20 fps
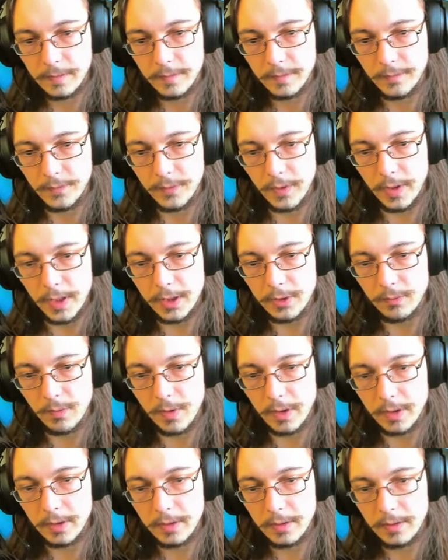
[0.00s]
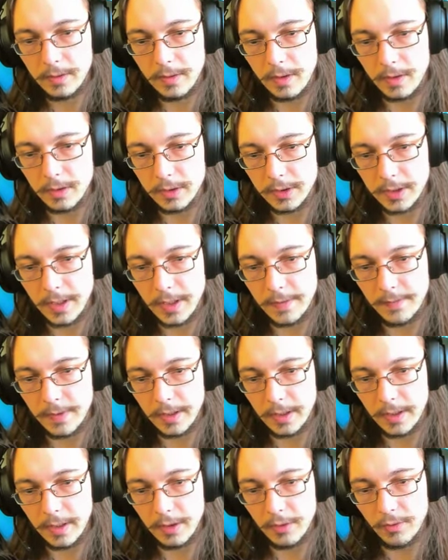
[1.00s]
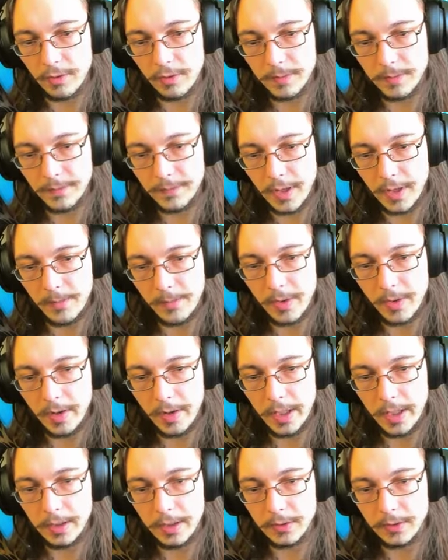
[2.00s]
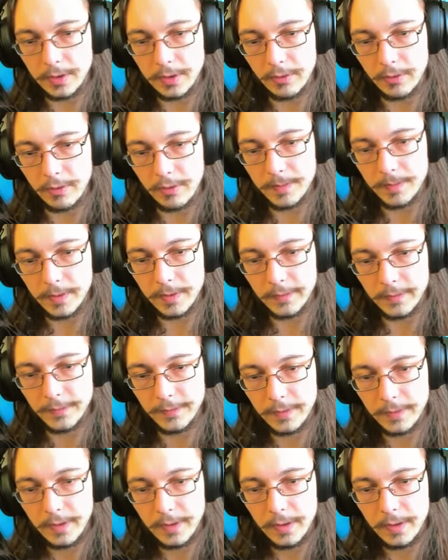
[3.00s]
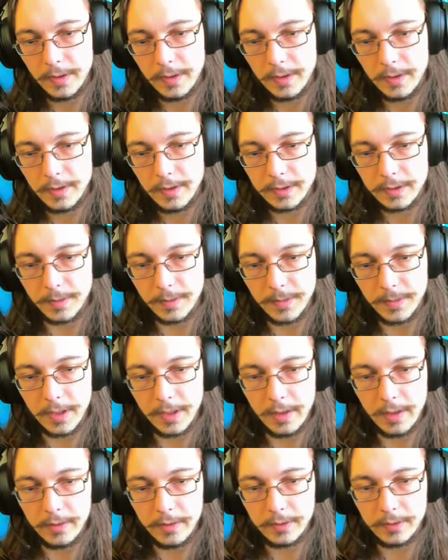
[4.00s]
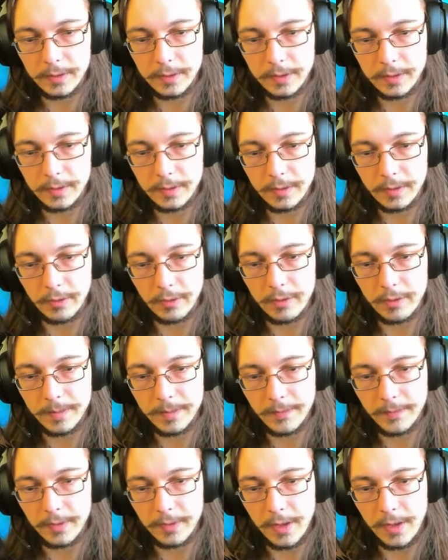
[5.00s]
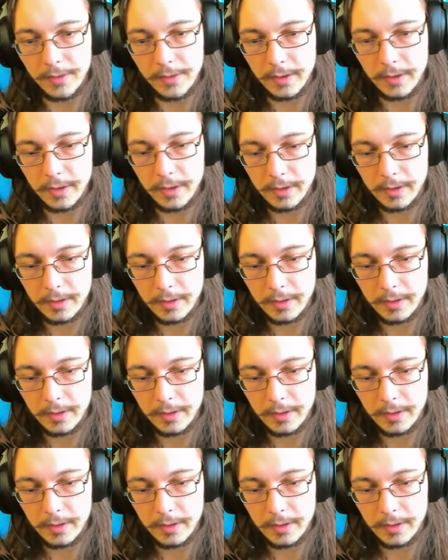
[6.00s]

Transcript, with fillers: For each one. I'll just have like a group of librarians, a group of something else, a group of another.